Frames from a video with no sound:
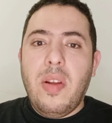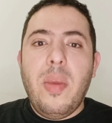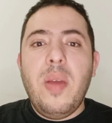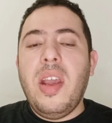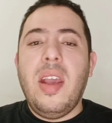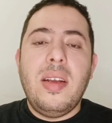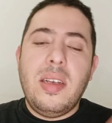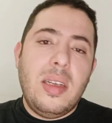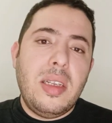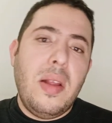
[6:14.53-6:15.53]
Maybe he
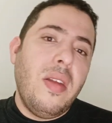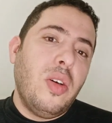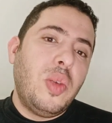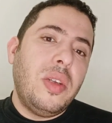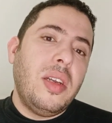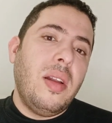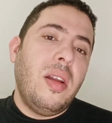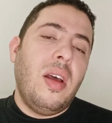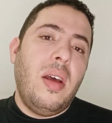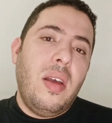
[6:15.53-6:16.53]
is in the
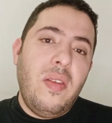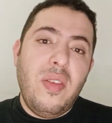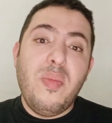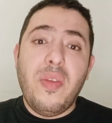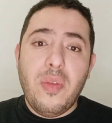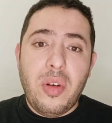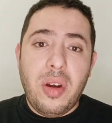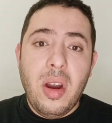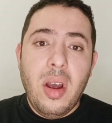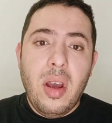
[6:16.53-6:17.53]
hospital even
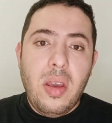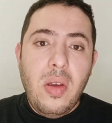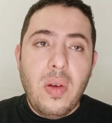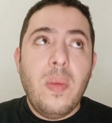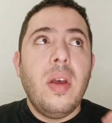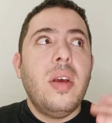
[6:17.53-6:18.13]
before you.